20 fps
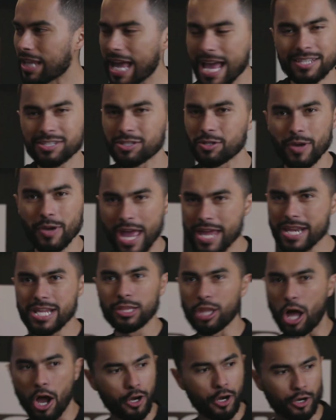last you any
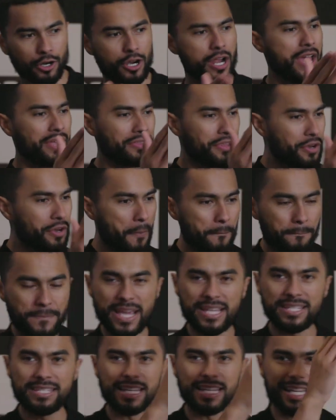longer than a
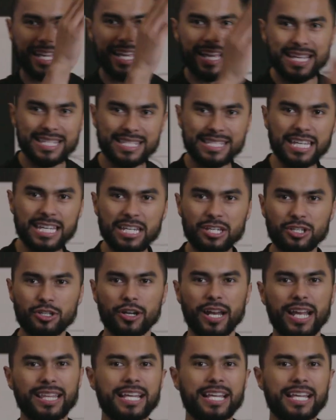basic t-shirt,